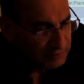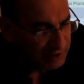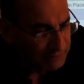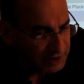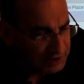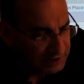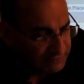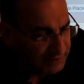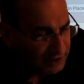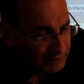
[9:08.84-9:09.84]
MPT
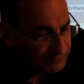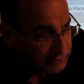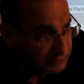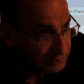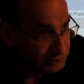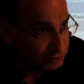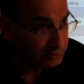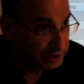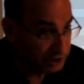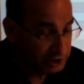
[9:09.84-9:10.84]
valve, a screw
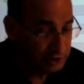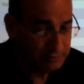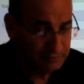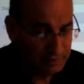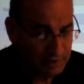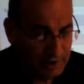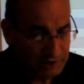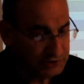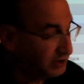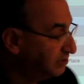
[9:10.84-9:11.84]
connection,
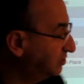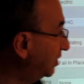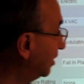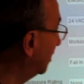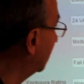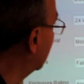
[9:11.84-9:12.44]
as you can see,